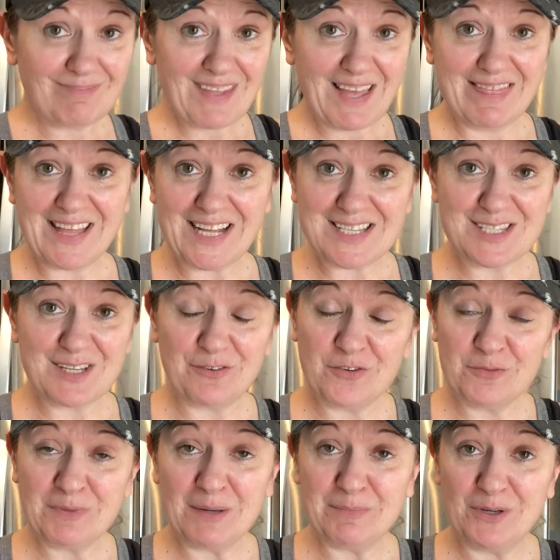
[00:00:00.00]
that's it
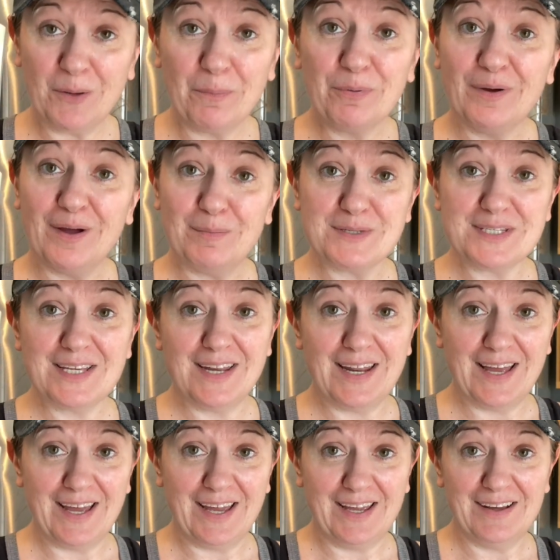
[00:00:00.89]
for my meal prep
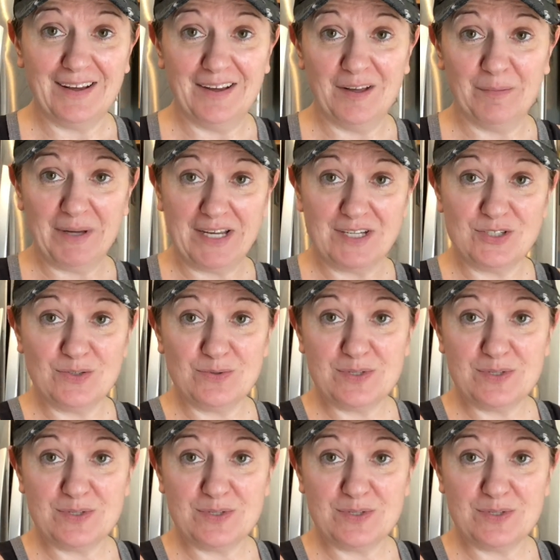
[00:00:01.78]
today. I do